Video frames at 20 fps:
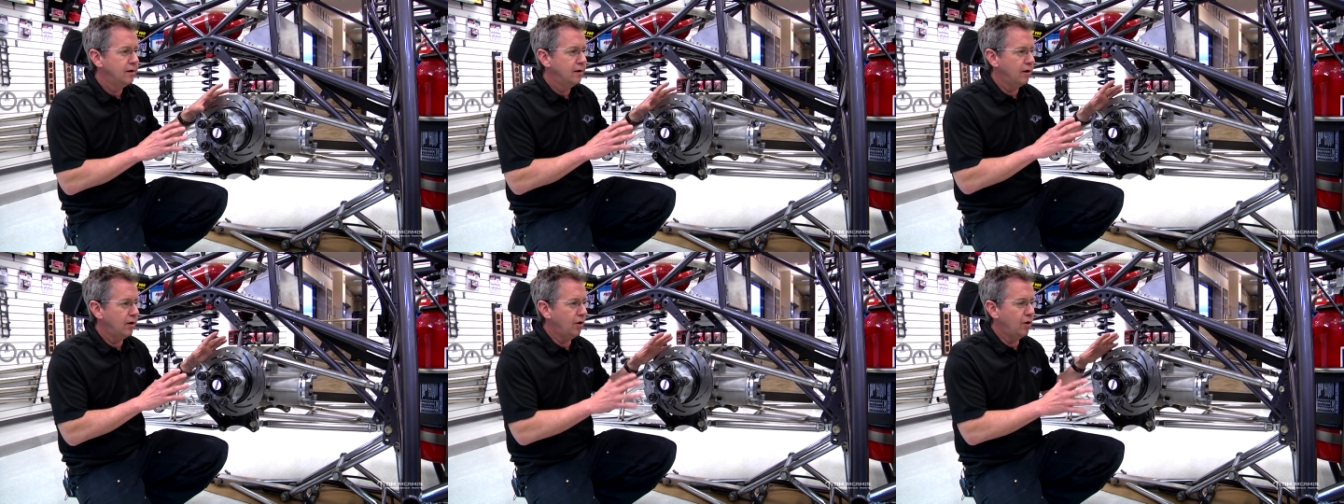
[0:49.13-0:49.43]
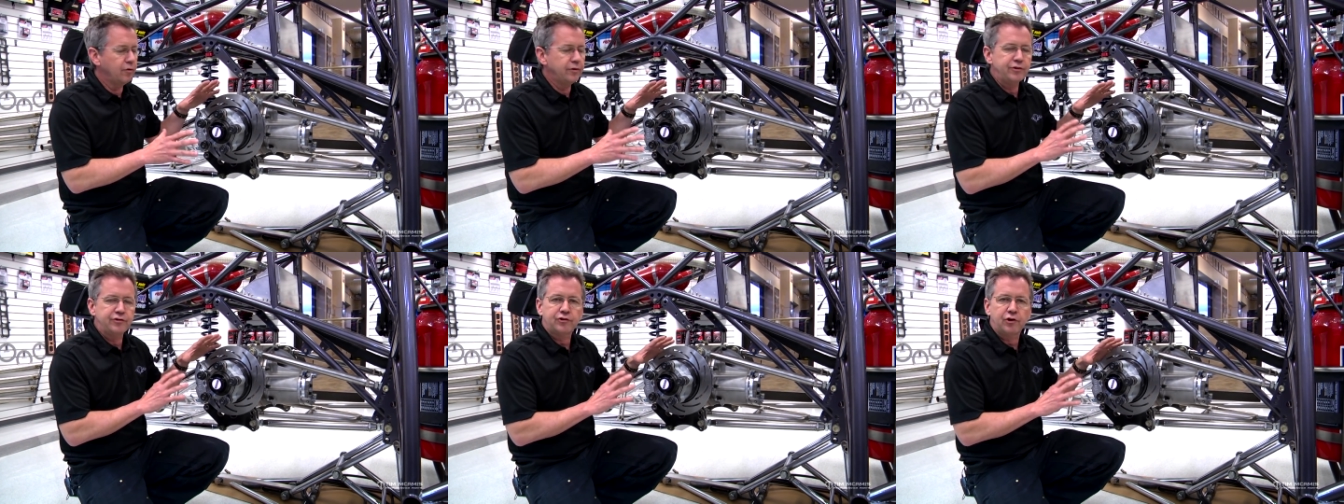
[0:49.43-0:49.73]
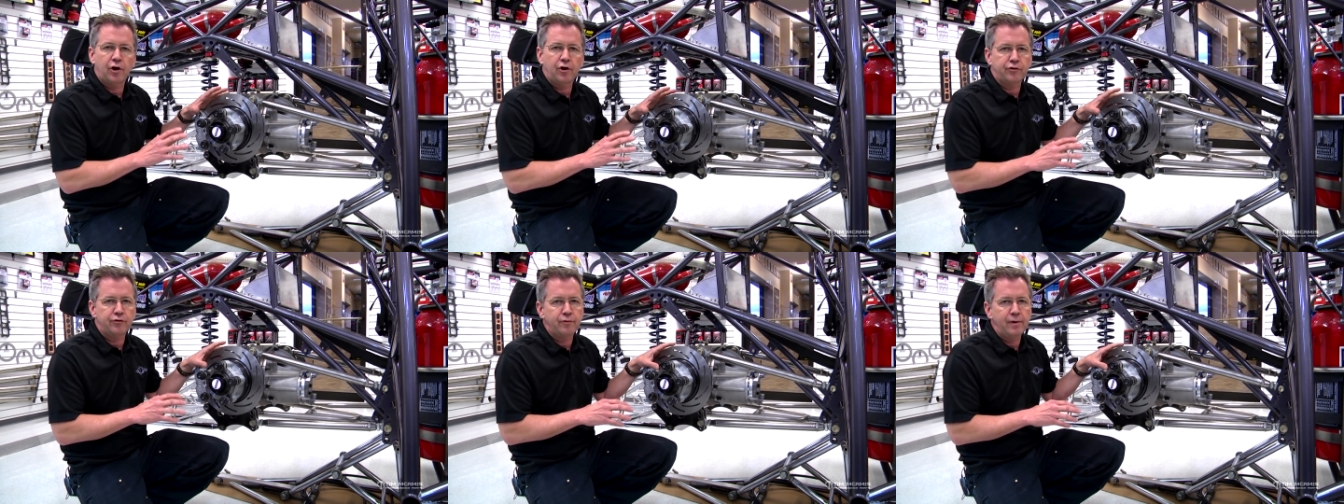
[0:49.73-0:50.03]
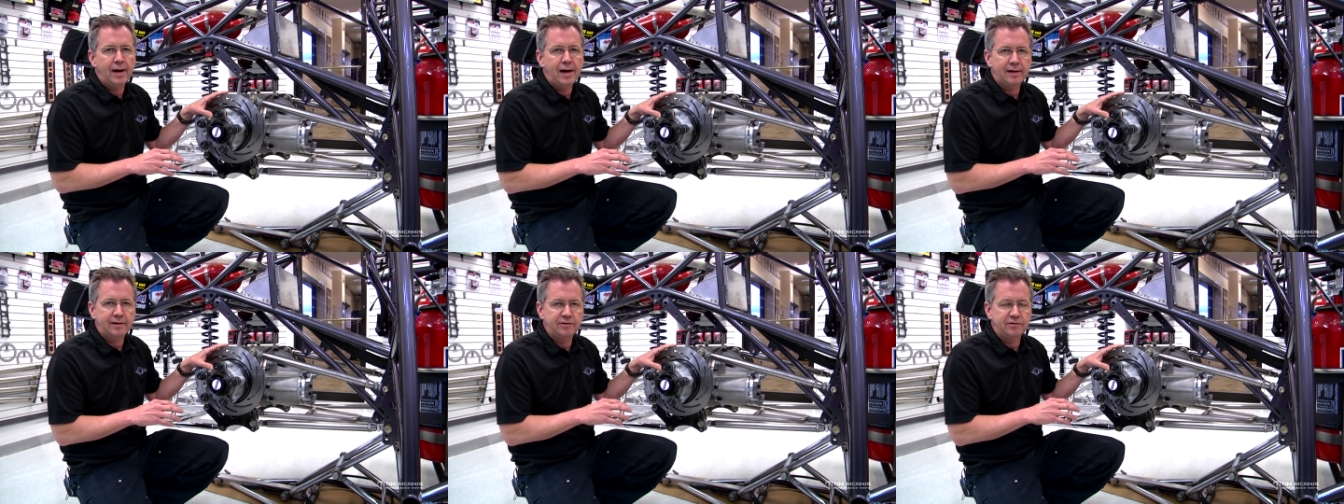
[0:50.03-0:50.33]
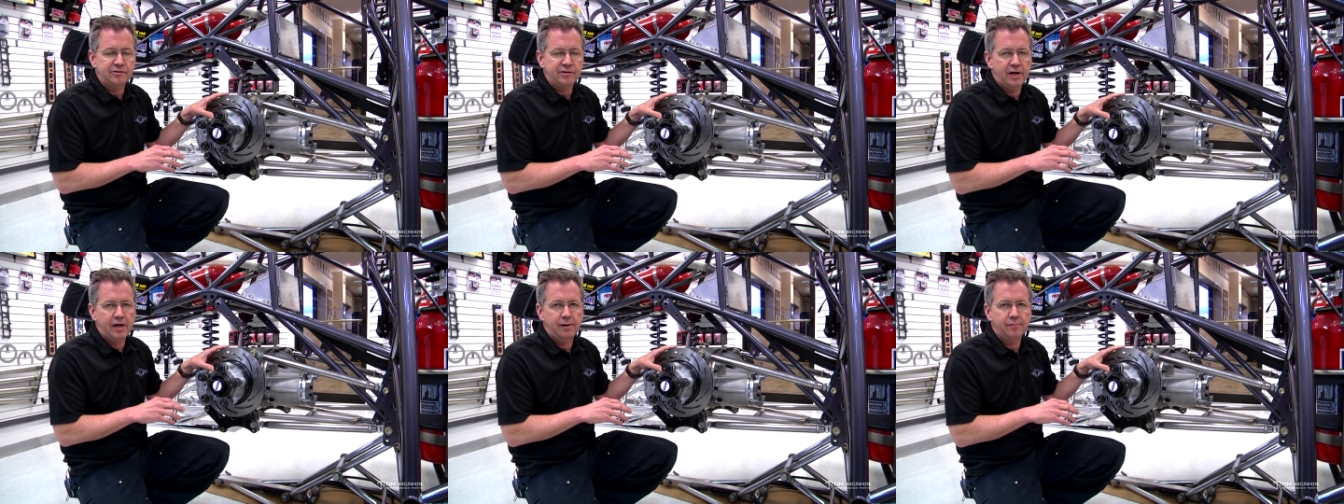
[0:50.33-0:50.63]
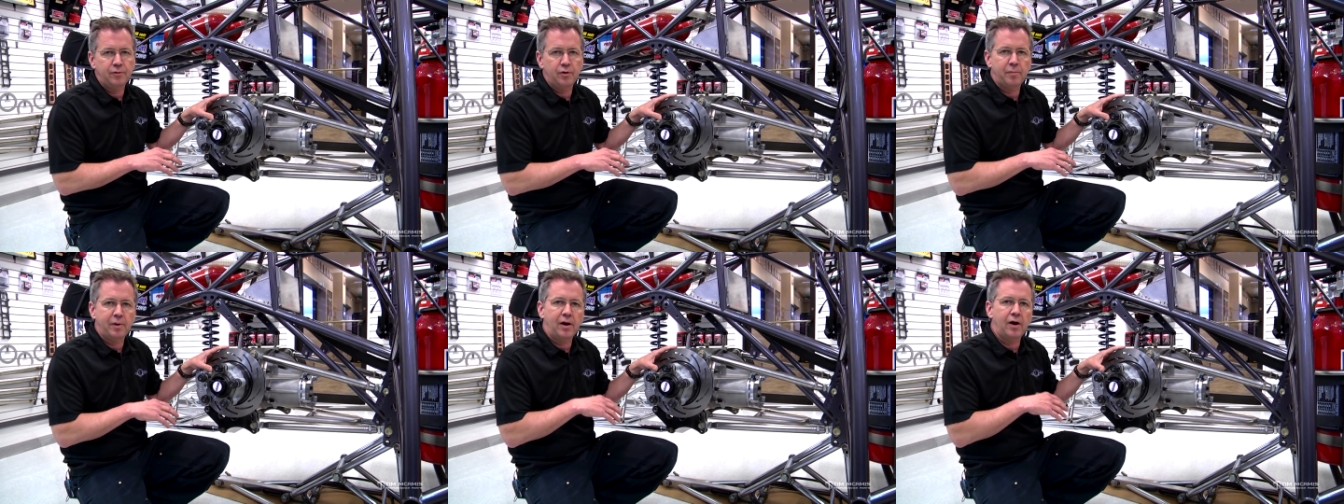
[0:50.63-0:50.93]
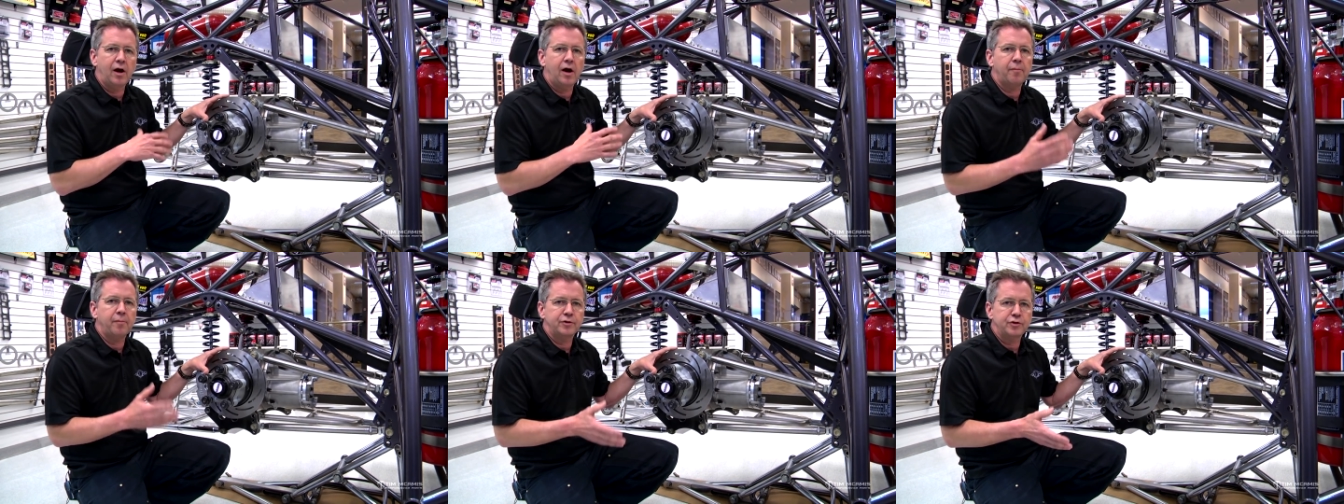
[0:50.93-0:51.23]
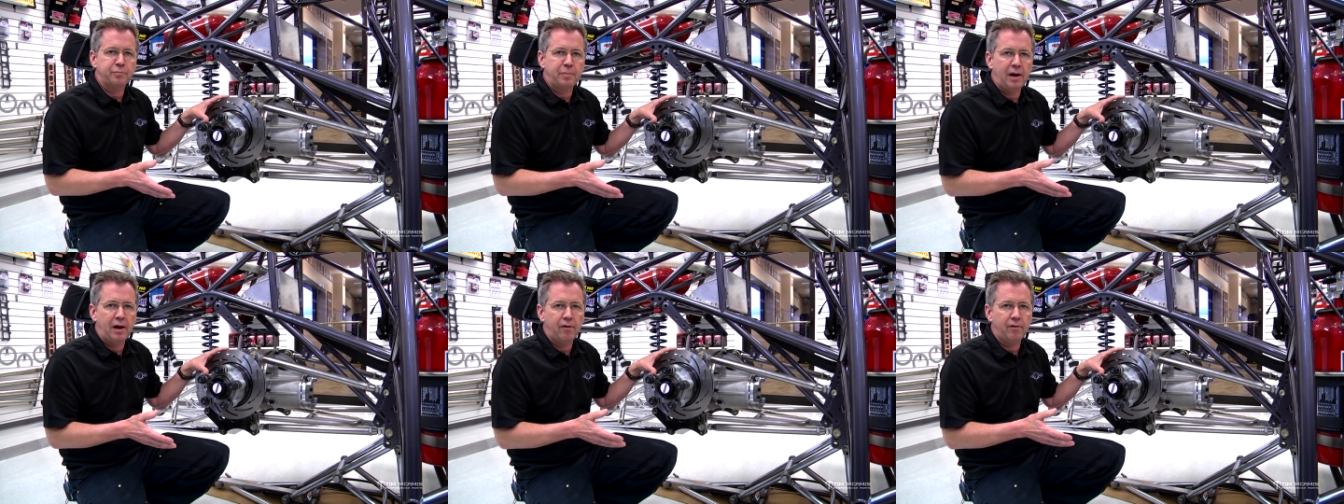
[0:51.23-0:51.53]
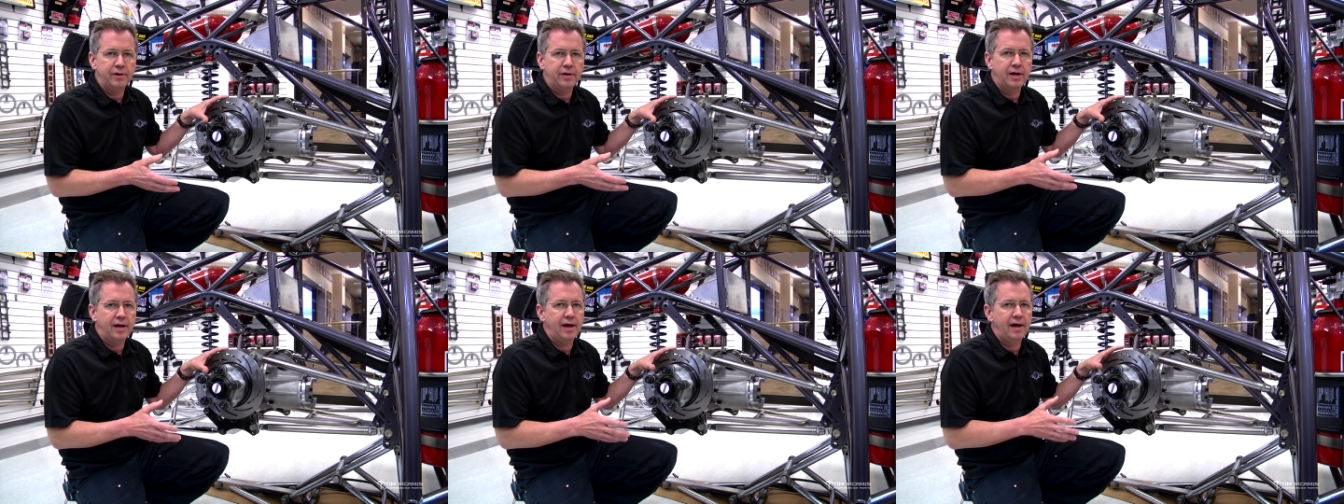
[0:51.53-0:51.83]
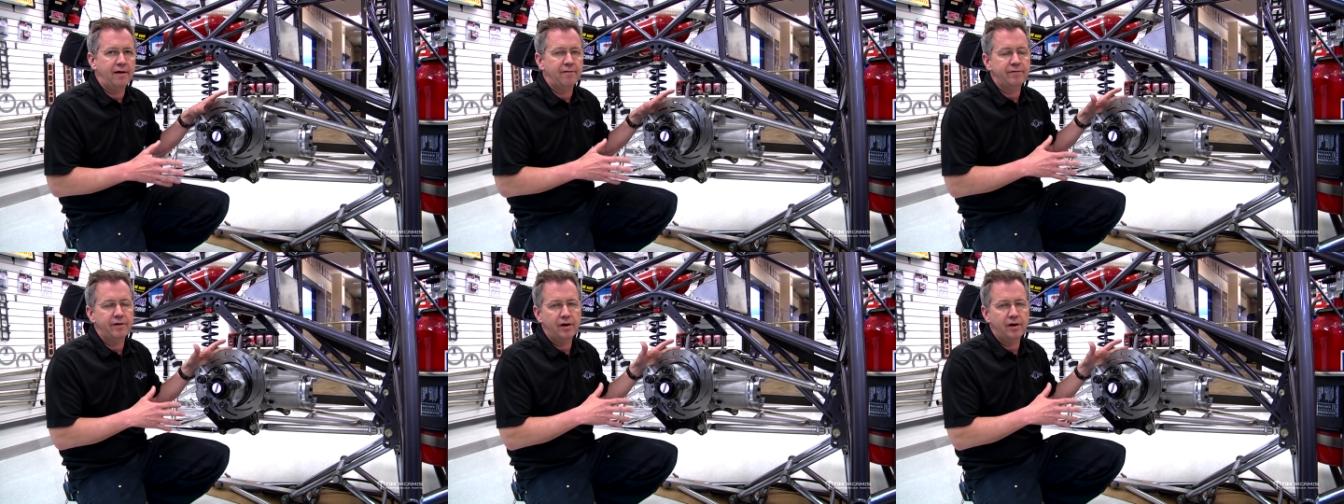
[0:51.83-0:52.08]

All these cars react the same no matter how much power you have.